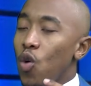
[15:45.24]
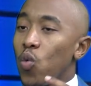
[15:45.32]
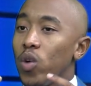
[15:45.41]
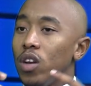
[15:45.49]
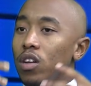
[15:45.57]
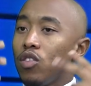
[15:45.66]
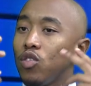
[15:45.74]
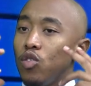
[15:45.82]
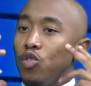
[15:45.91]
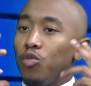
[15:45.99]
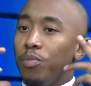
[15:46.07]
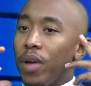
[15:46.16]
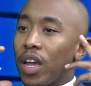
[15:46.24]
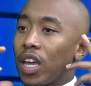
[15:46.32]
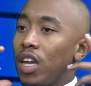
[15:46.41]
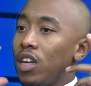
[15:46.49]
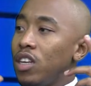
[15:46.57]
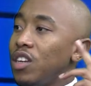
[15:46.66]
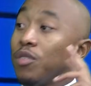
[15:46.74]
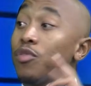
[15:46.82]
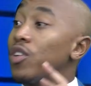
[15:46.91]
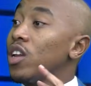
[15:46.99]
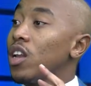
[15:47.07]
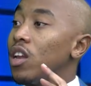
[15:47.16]
We need to do banking
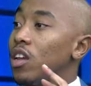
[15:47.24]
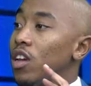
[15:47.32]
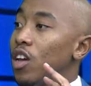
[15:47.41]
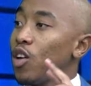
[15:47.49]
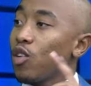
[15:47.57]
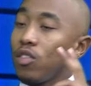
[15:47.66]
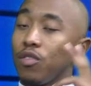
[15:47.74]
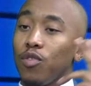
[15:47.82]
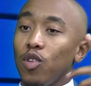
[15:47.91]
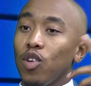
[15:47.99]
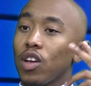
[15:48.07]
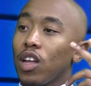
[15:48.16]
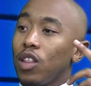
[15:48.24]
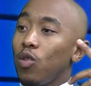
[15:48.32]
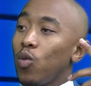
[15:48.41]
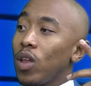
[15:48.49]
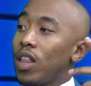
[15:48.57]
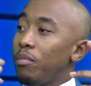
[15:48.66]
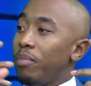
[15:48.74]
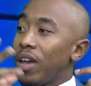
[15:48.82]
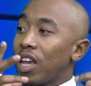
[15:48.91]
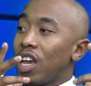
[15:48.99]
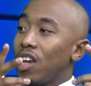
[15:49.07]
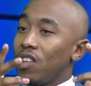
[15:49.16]
differently, because if you look at the way that
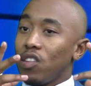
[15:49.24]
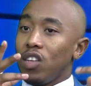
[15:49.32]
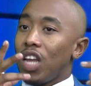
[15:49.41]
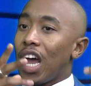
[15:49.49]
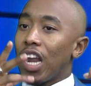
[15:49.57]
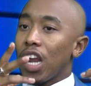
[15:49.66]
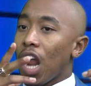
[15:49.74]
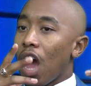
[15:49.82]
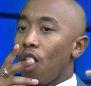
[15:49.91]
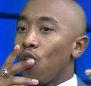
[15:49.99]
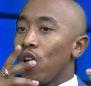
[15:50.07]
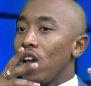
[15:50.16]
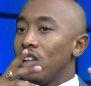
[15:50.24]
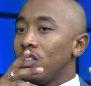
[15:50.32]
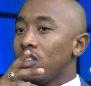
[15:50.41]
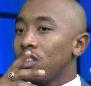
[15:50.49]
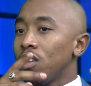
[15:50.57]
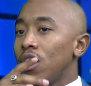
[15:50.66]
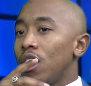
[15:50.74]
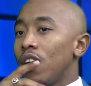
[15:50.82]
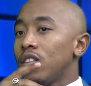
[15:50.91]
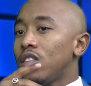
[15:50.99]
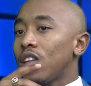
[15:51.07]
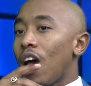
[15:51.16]
banking is done now, it's
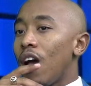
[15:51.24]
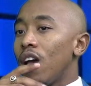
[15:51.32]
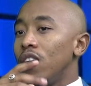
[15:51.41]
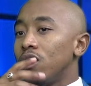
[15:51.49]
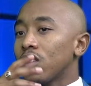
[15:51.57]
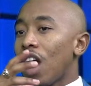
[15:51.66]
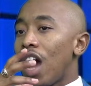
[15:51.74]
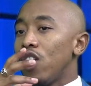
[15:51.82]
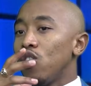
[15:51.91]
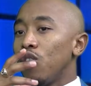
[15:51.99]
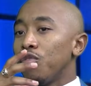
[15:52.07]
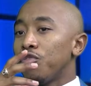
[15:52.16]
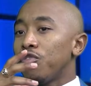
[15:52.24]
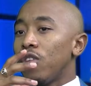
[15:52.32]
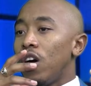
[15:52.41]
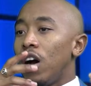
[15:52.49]
kind of